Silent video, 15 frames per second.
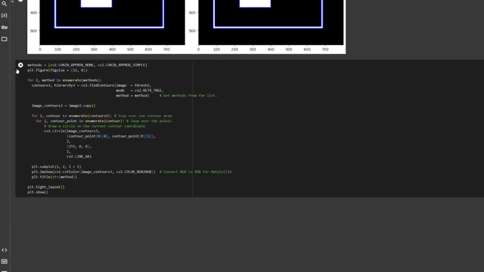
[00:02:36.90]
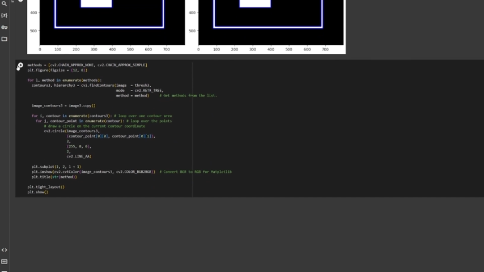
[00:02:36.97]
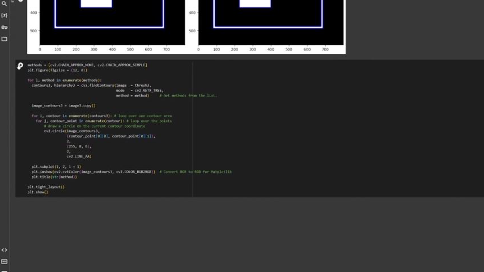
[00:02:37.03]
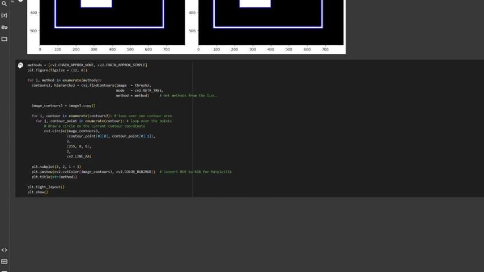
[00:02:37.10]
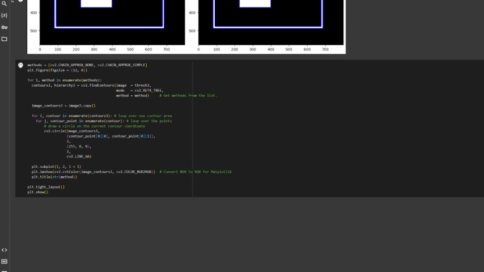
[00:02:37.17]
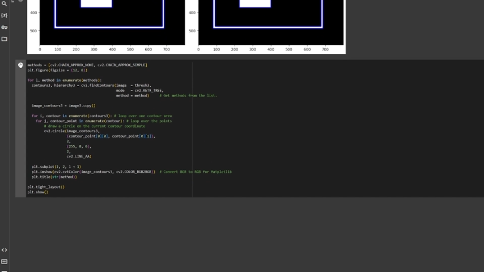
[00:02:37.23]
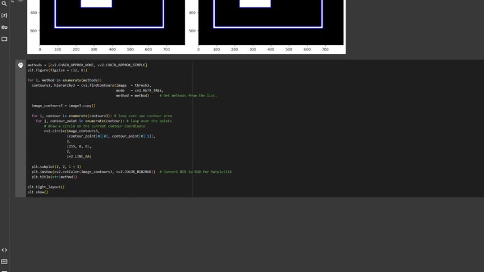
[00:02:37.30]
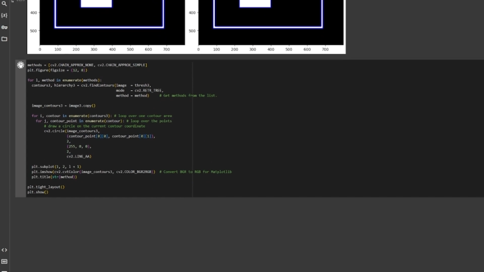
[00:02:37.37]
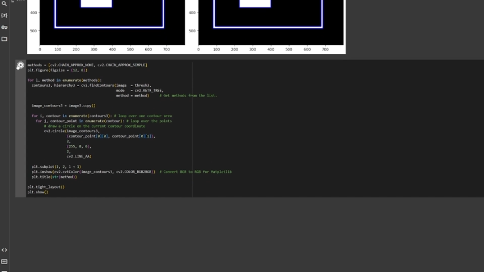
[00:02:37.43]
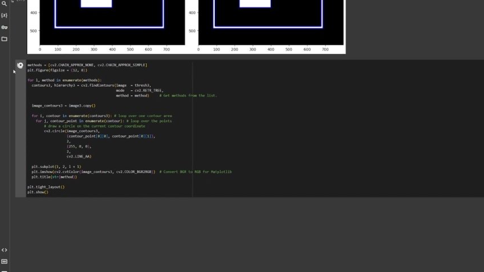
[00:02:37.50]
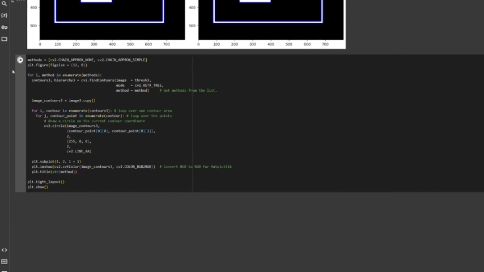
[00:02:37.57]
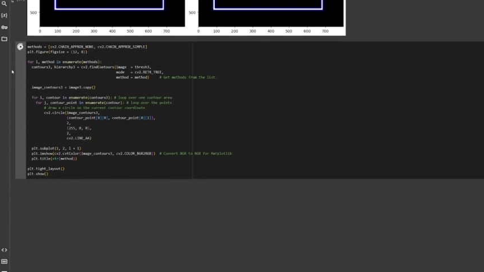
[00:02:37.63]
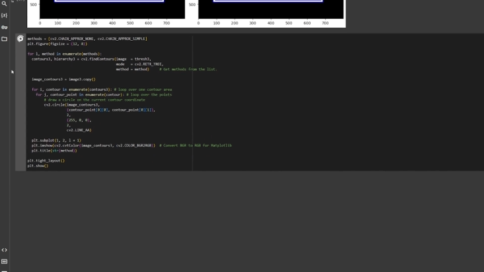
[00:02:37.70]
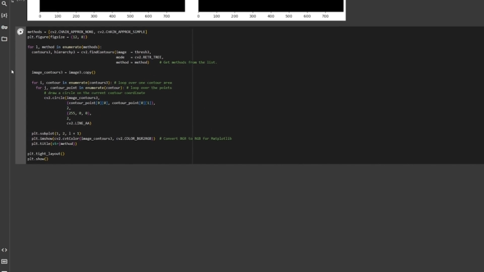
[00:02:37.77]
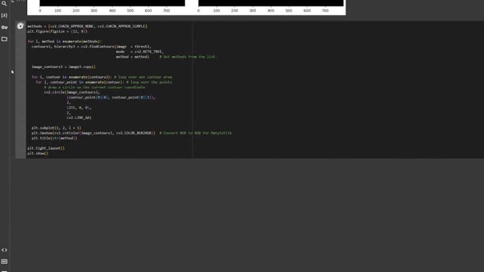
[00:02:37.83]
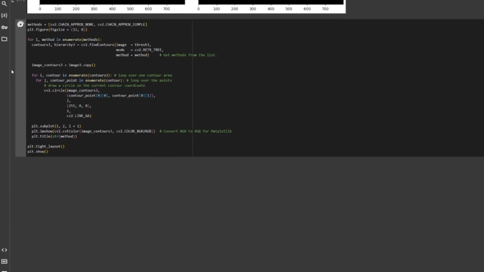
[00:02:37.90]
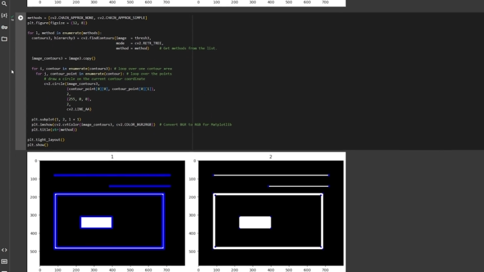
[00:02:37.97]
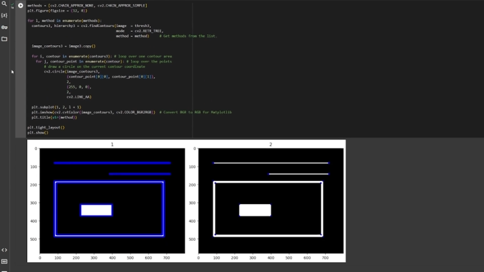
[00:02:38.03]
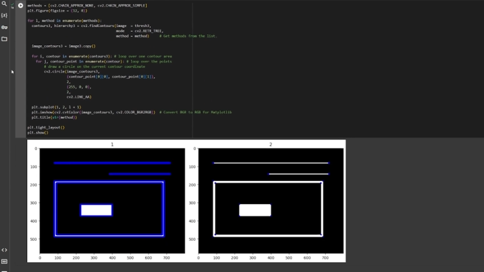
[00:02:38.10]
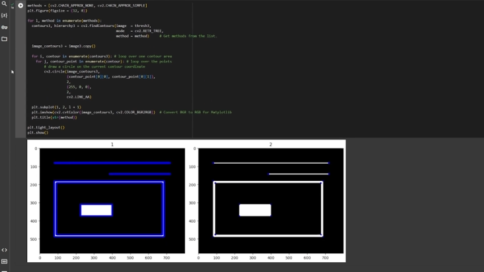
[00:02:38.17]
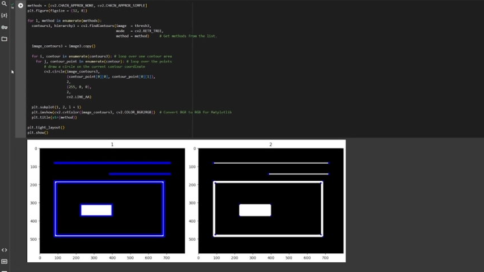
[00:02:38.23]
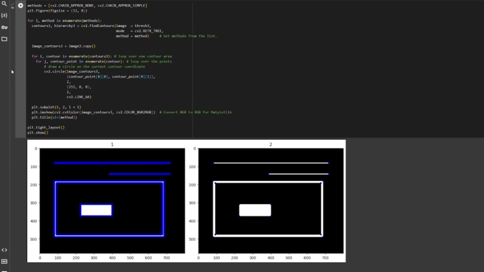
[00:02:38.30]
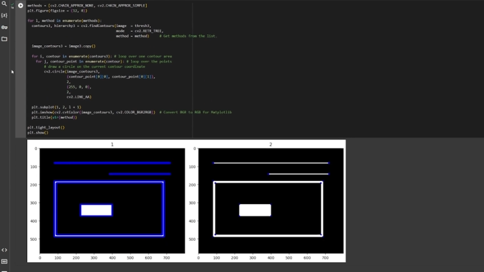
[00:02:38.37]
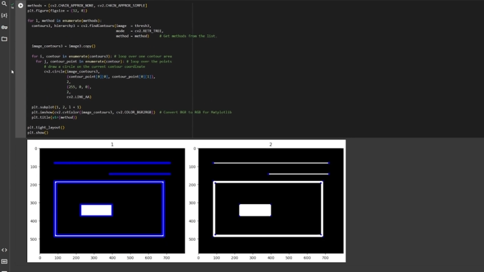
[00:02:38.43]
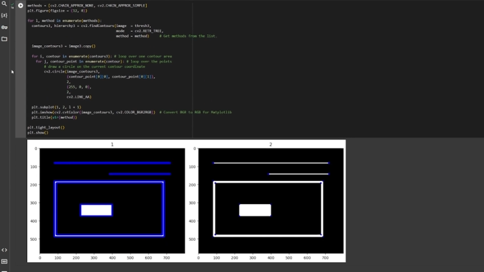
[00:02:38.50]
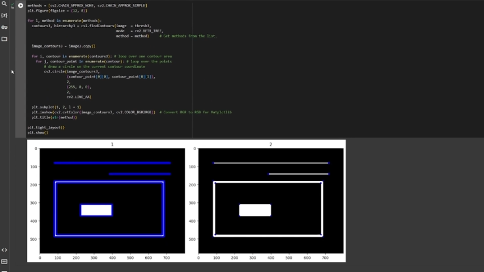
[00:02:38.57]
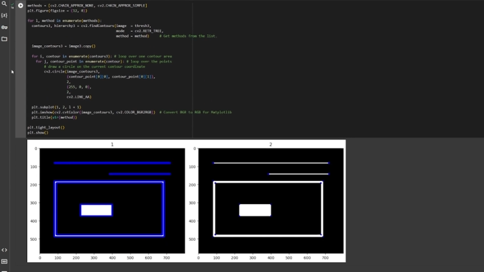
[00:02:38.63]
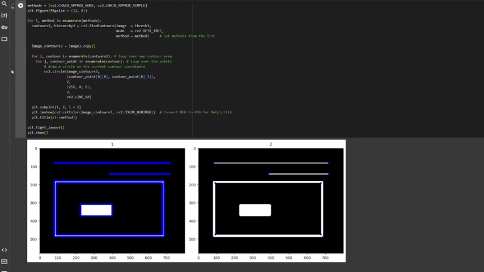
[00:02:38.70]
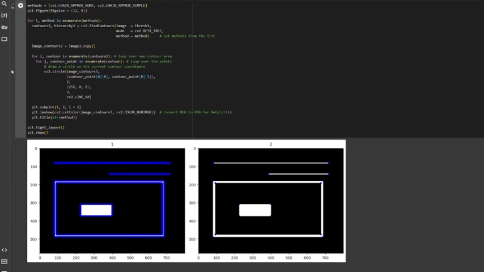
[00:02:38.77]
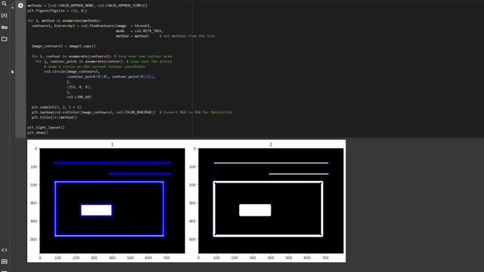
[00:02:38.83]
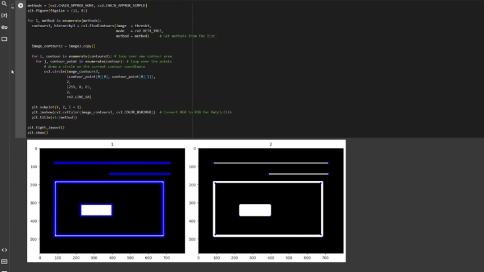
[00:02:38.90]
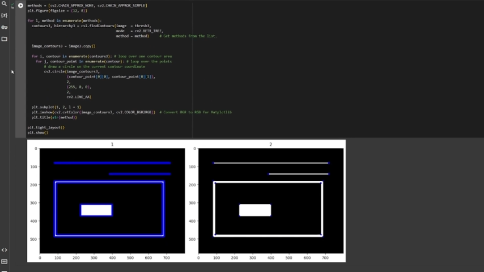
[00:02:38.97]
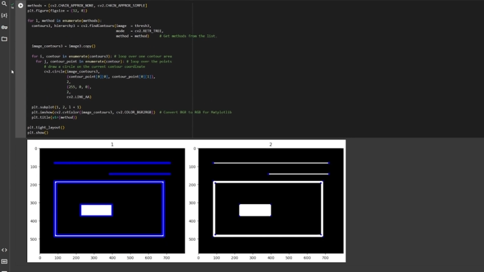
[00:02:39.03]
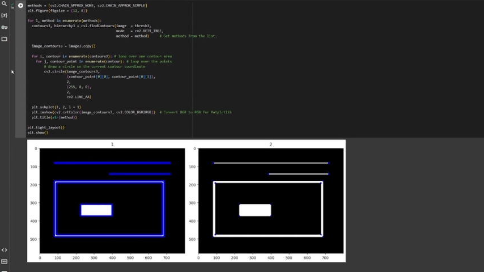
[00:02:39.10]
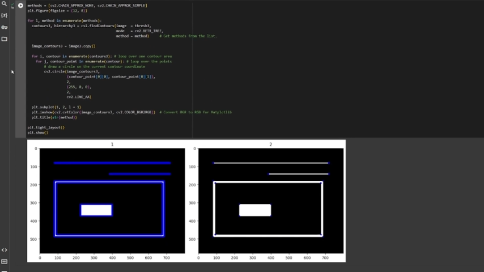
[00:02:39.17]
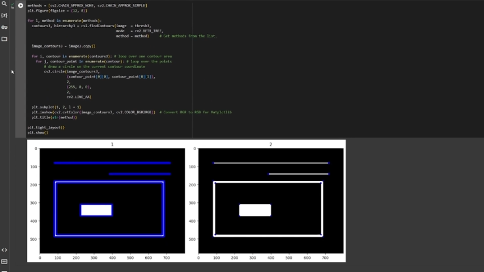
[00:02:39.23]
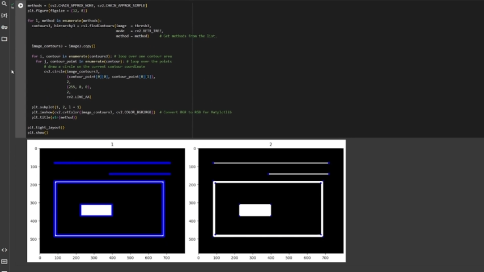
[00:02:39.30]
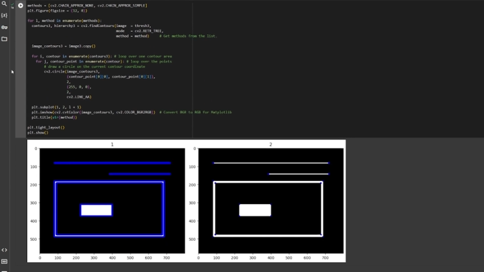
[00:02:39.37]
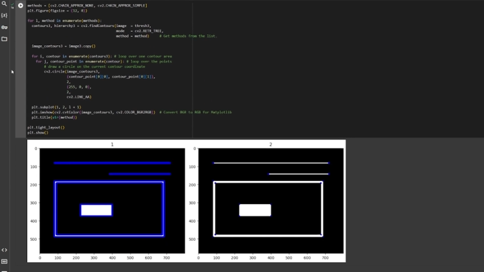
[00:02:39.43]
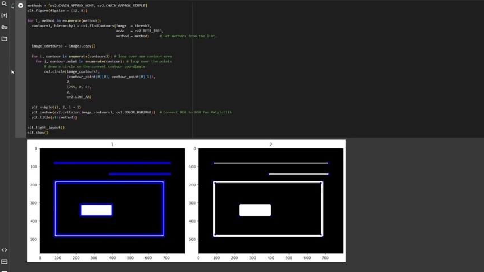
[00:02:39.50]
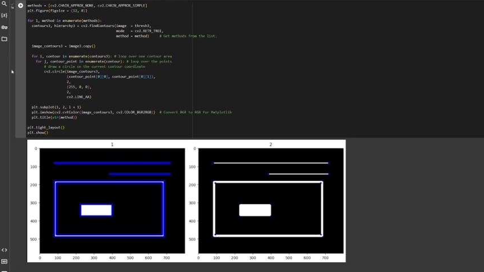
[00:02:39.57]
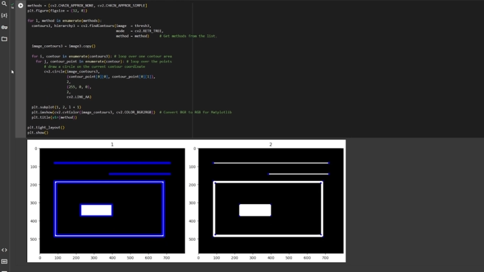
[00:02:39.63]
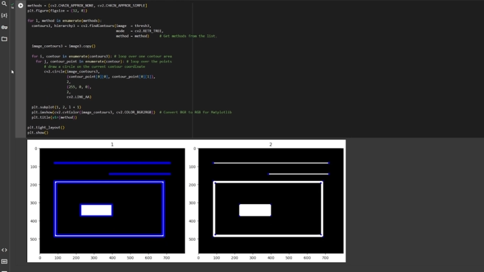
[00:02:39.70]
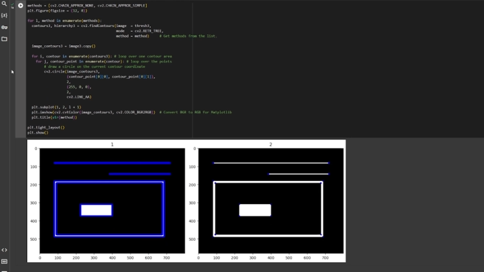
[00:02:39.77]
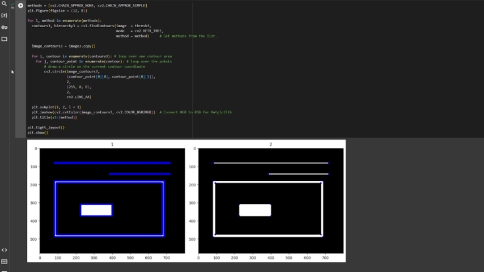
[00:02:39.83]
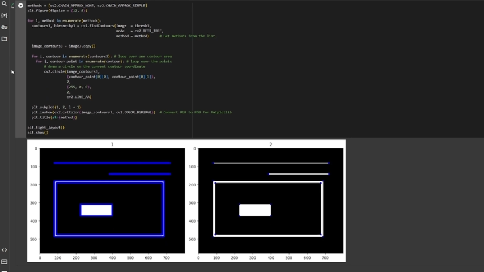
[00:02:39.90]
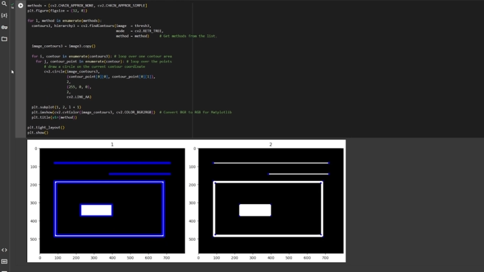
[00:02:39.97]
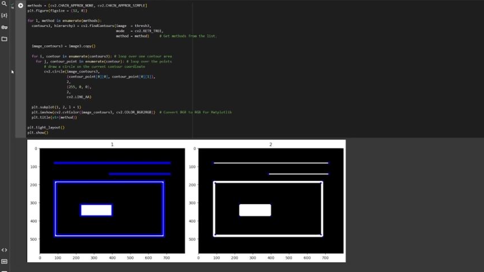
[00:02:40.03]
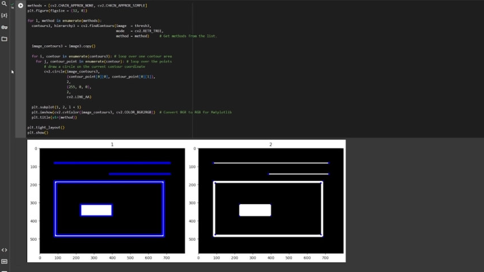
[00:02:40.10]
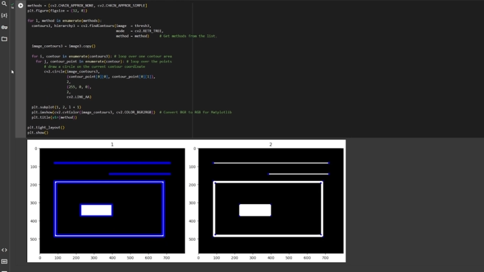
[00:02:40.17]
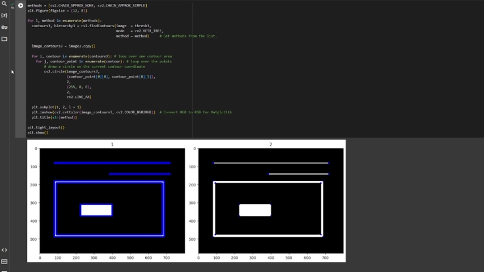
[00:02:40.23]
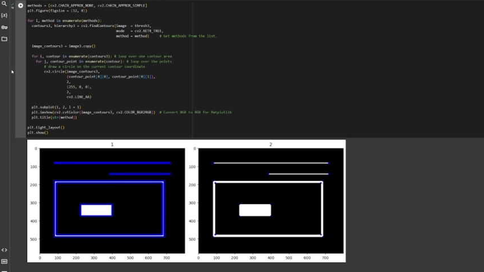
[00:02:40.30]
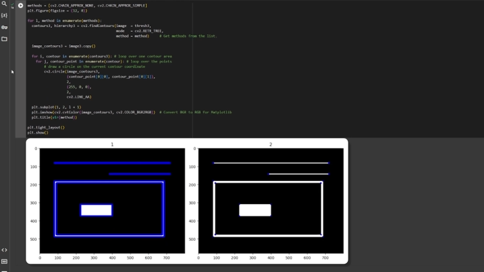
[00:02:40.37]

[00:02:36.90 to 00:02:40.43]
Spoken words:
No face is visible, so there are no lips to read.